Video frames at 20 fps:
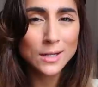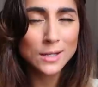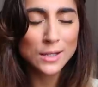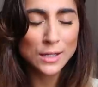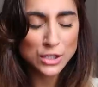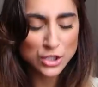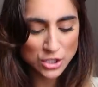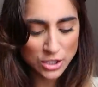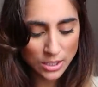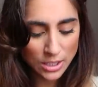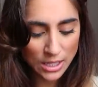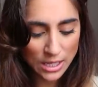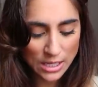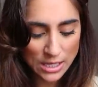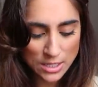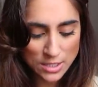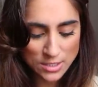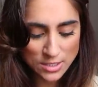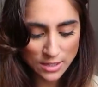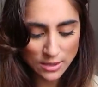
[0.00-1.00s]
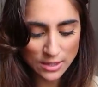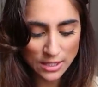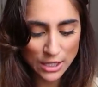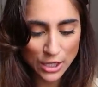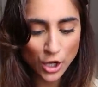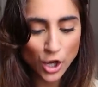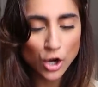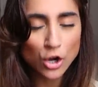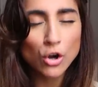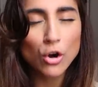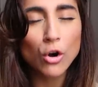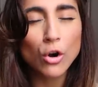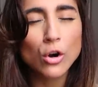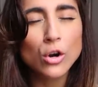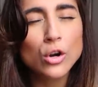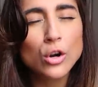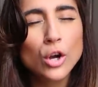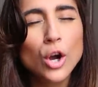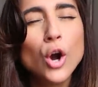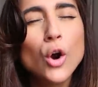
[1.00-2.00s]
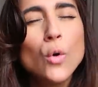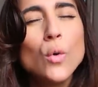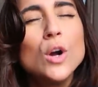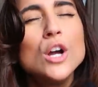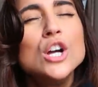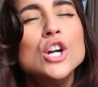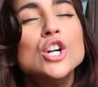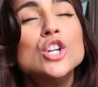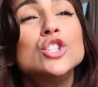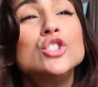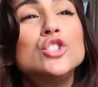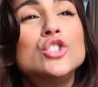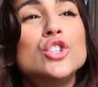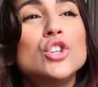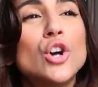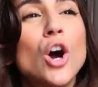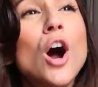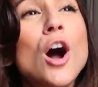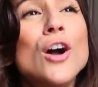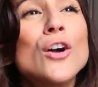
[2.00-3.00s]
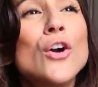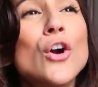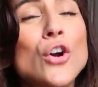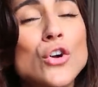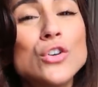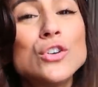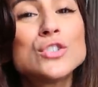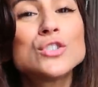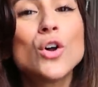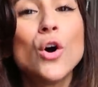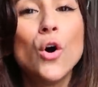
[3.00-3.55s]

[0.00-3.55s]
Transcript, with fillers: Collection is the cargo joggers.